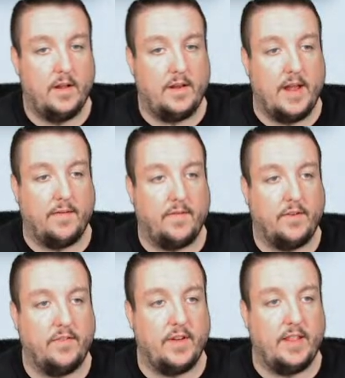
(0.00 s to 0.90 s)
Now,
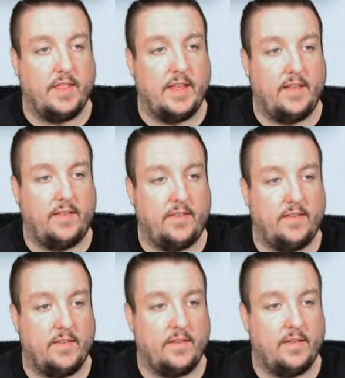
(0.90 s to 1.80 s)
unfortunately, this,
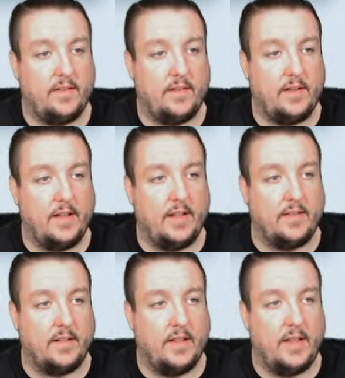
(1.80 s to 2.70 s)
it's a
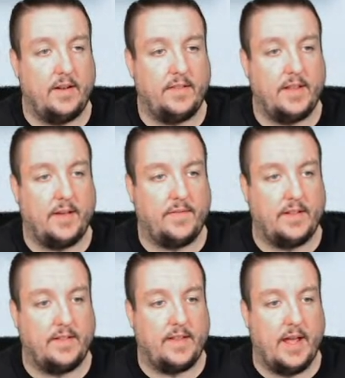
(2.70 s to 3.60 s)
little tough to
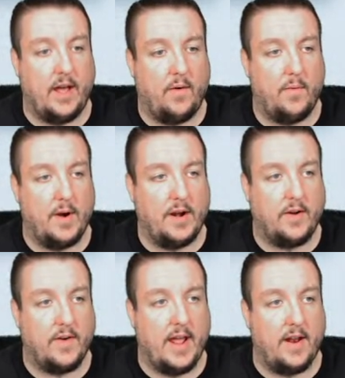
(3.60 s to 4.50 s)
tell where
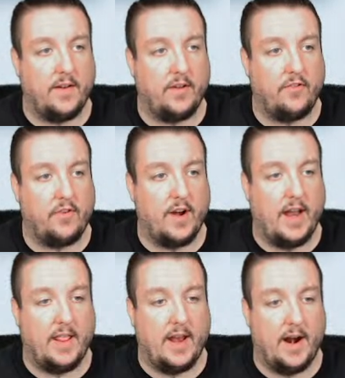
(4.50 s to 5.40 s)
you're at on the
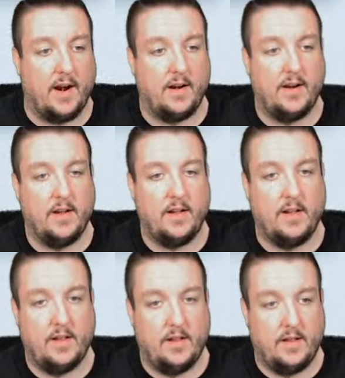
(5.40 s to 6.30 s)
tray there.
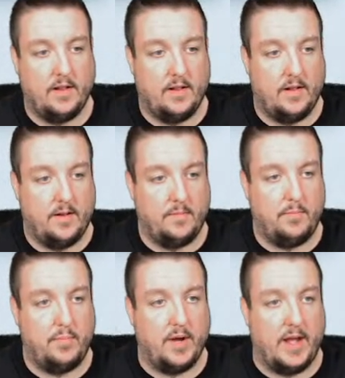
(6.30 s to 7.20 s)

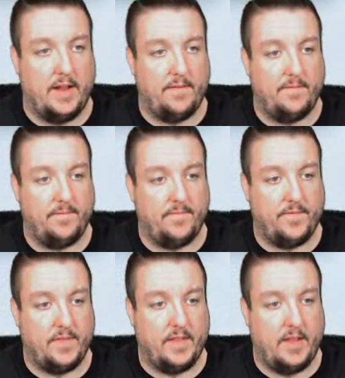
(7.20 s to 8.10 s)
But
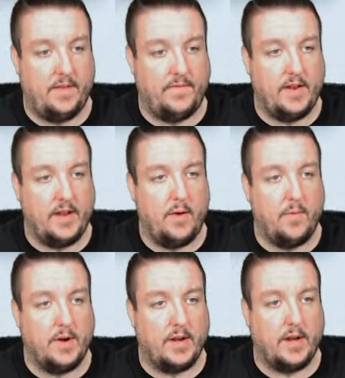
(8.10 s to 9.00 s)
if you know
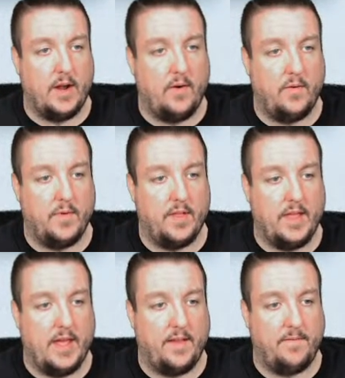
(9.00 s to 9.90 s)
where you're going with
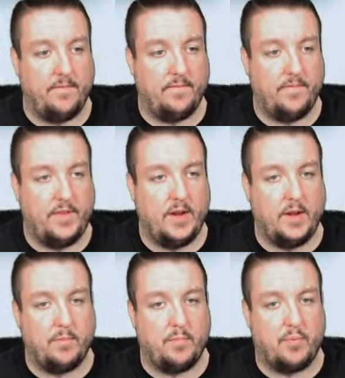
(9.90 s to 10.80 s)
it, you
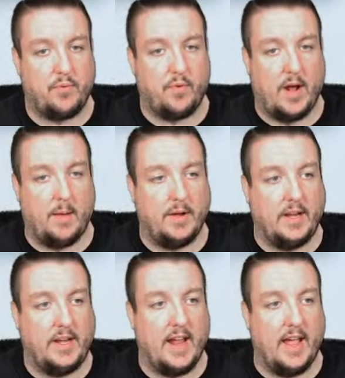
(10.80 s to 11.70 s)
can probably
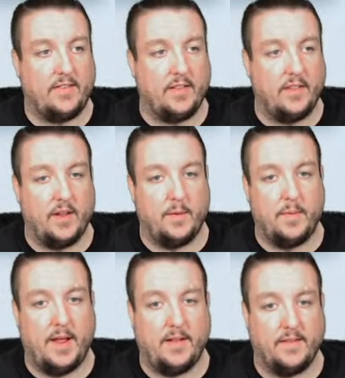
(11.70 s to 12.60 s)
guess a little
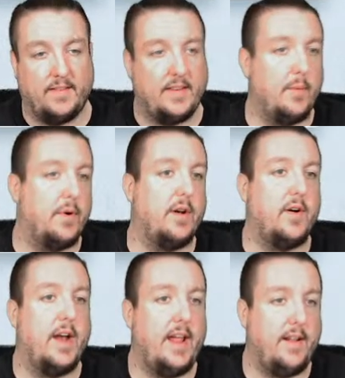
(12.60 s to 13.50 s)
bit and see where you're
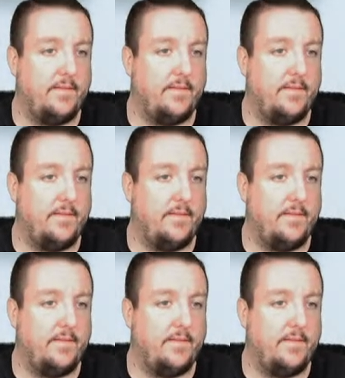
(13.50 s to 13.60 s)
at.